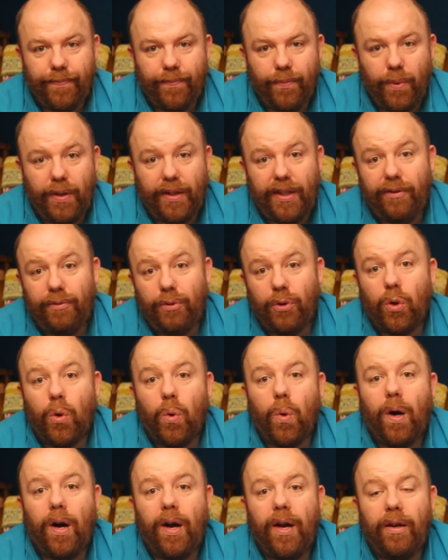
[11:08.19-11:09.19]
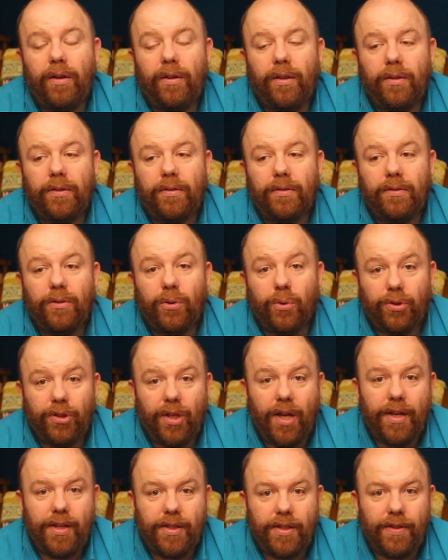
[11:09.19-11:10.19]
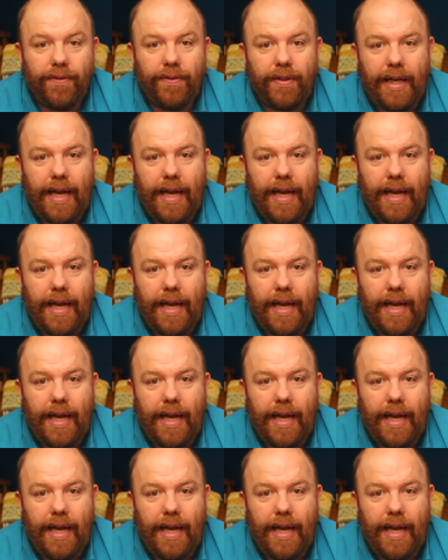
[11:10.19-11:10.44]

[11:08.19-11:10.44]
when they require alternative